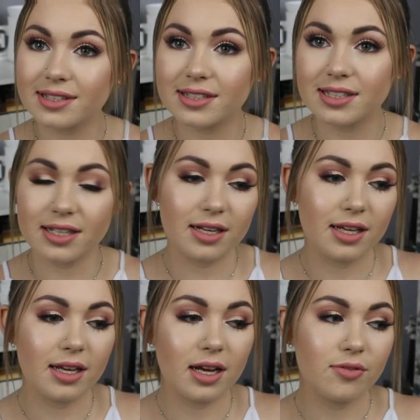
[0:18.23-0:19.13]
sitting down
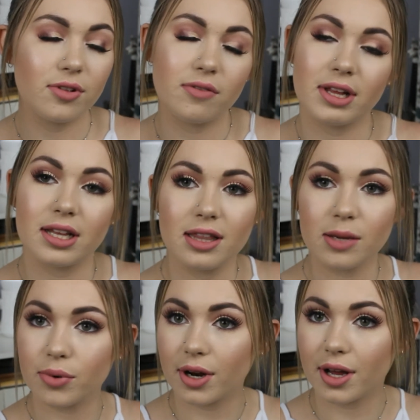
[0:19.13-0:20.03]
here full of like
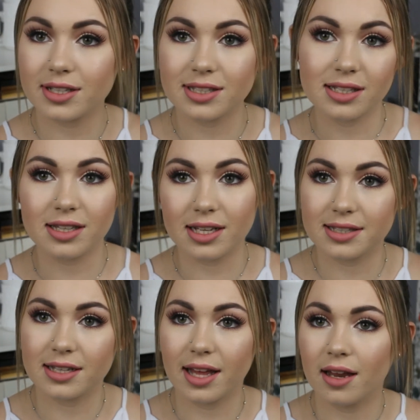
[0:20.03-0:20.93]
lip products and things
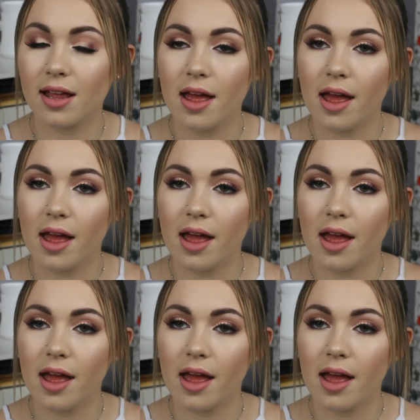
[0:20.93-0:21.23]
like that,